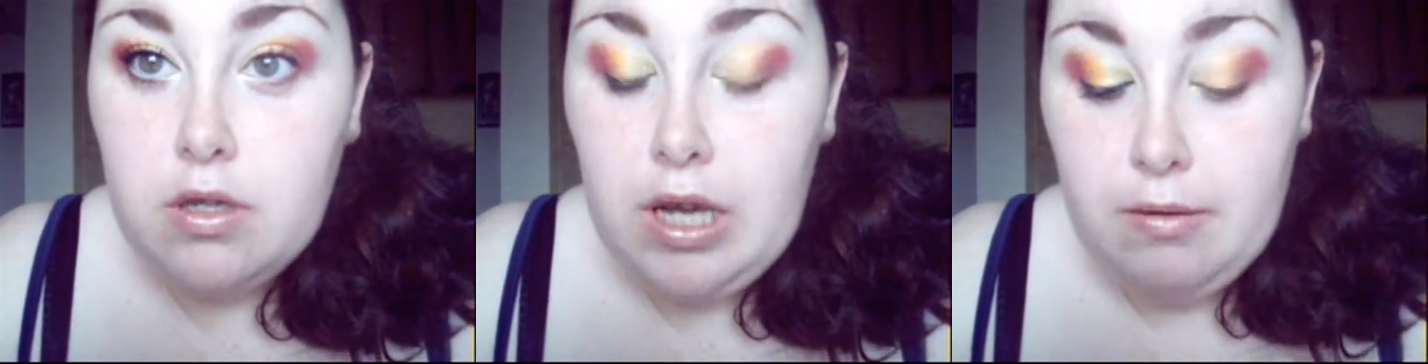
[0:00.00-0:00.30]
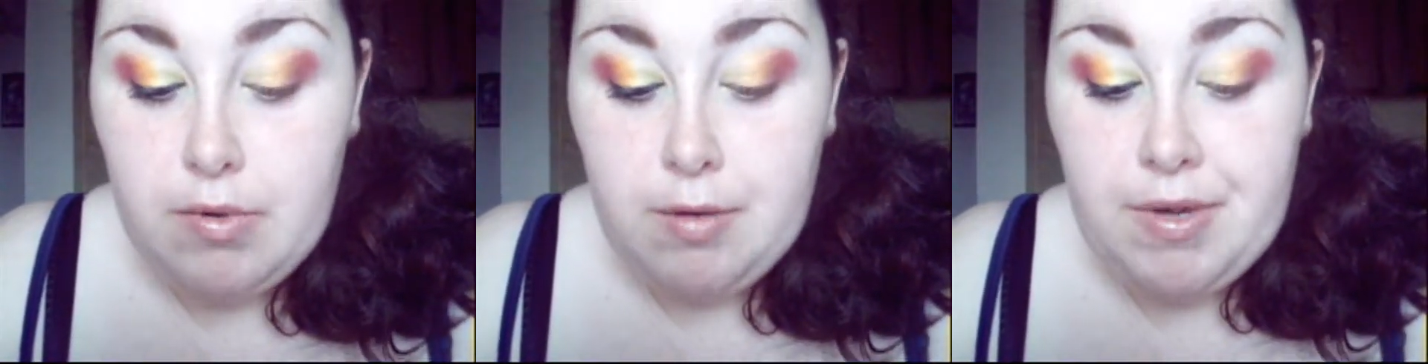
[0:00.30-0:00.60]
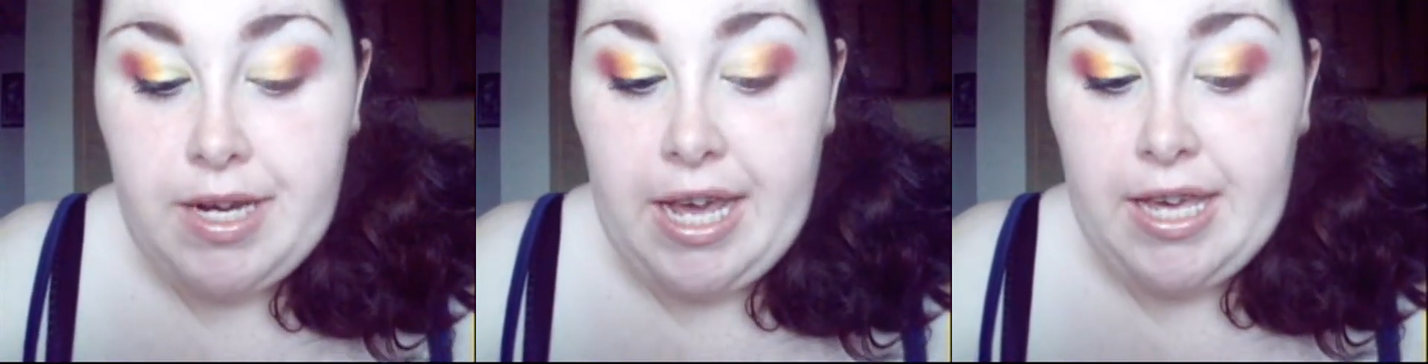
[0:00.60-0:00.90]
I'm going to
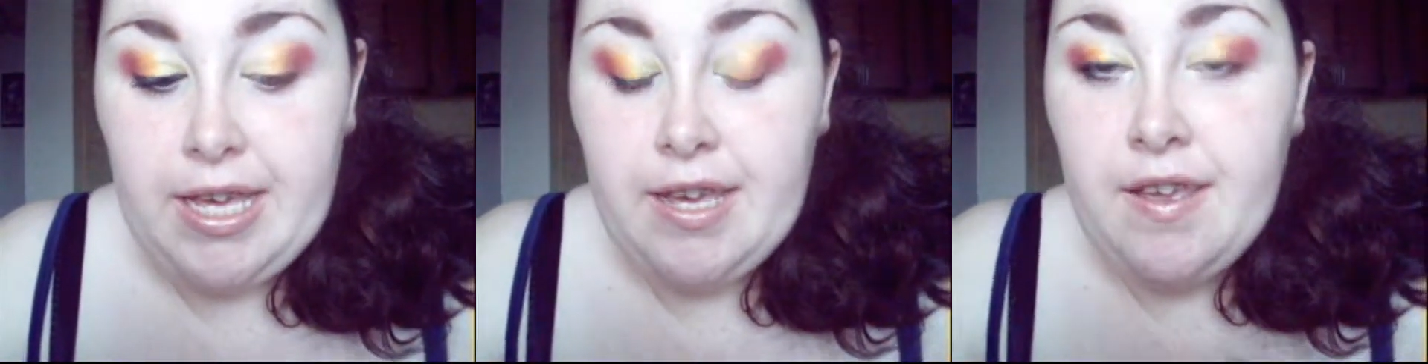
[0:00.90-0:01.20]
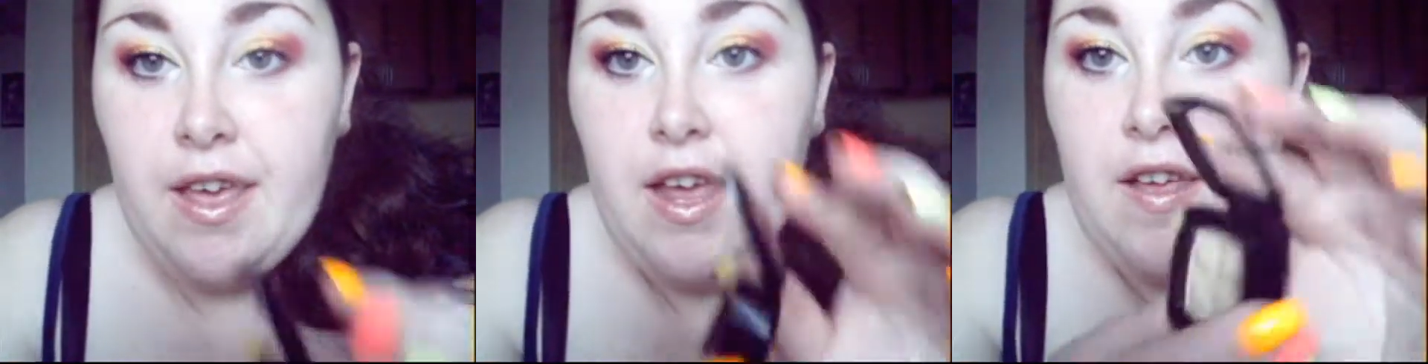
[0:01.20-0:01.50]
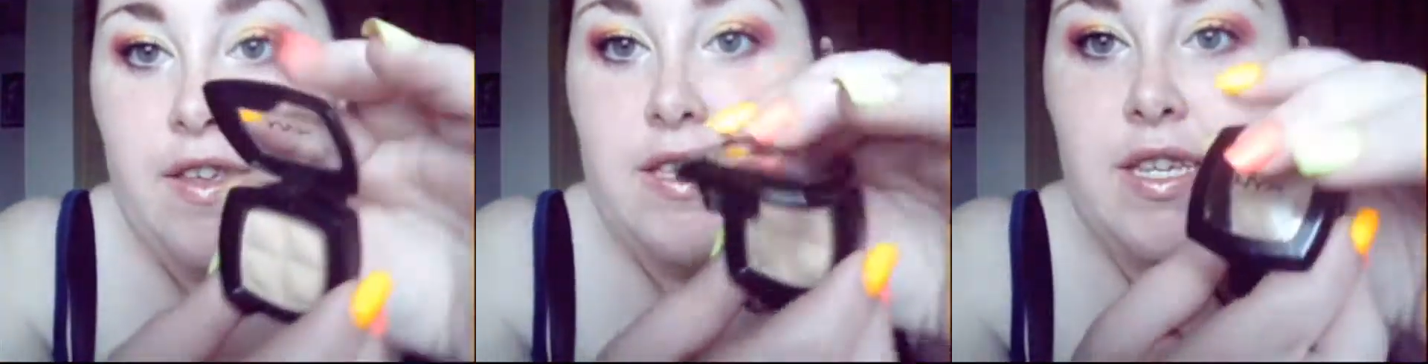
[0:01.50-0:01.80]
be taking,
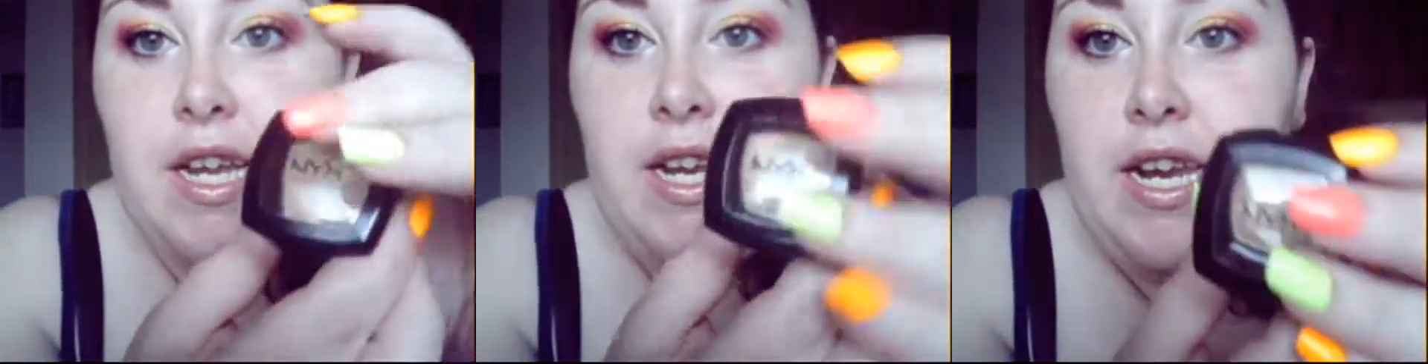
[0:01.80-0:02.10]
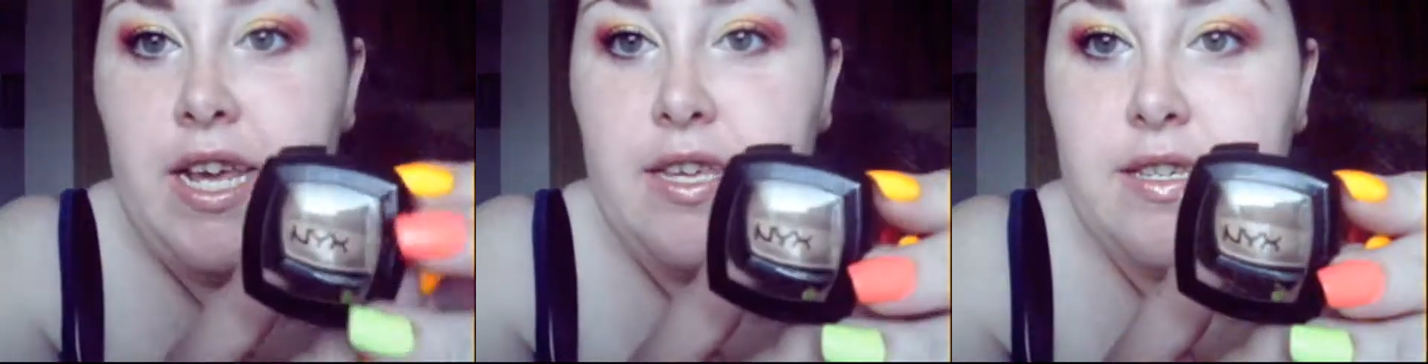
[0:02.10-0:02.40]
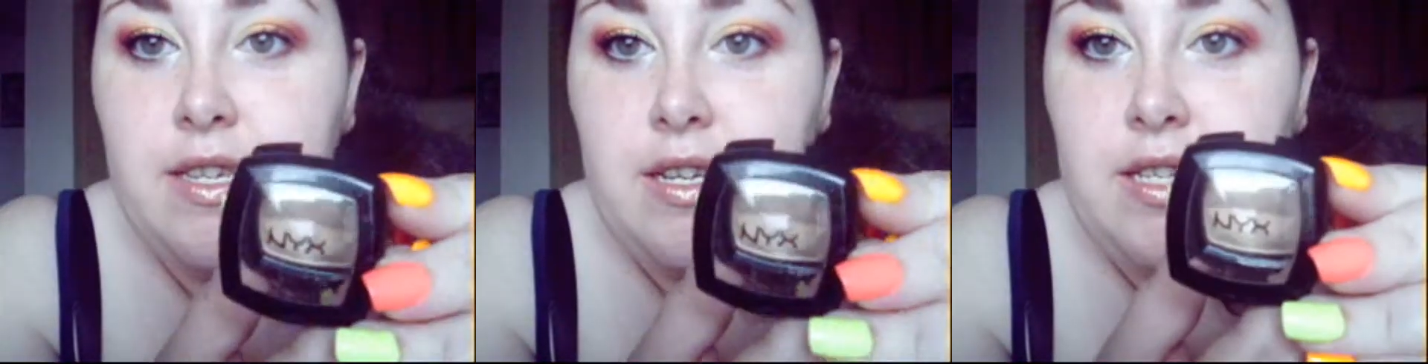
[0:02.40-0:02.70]
this is a
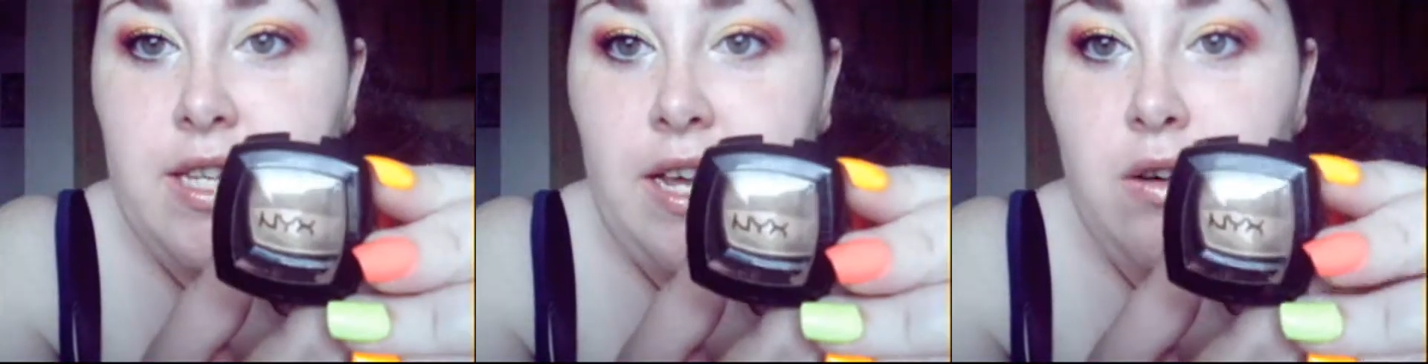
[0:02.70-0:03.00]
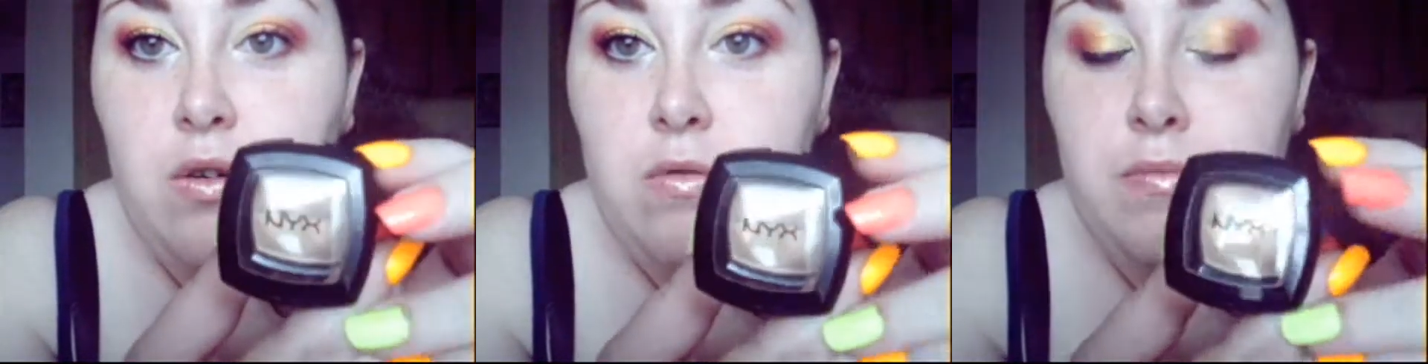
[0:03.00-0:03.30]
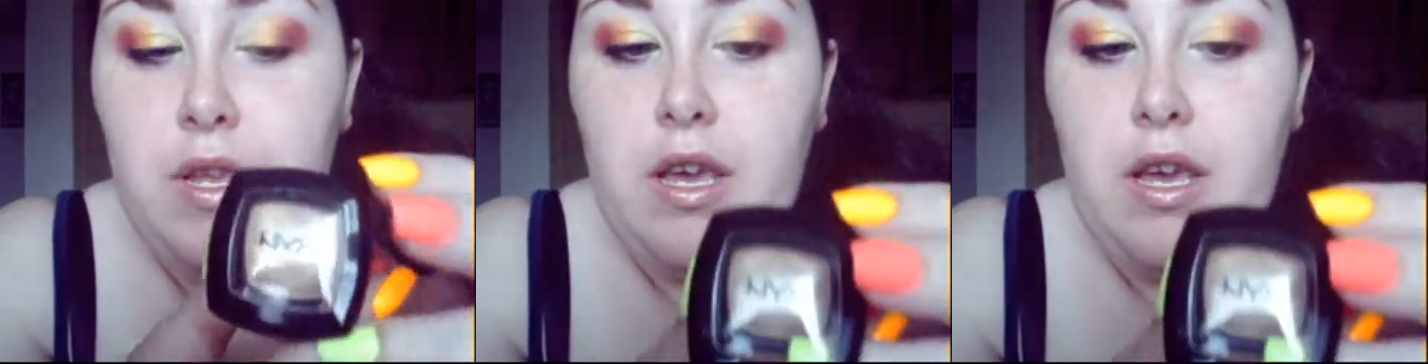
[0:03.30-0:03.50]
NYX single,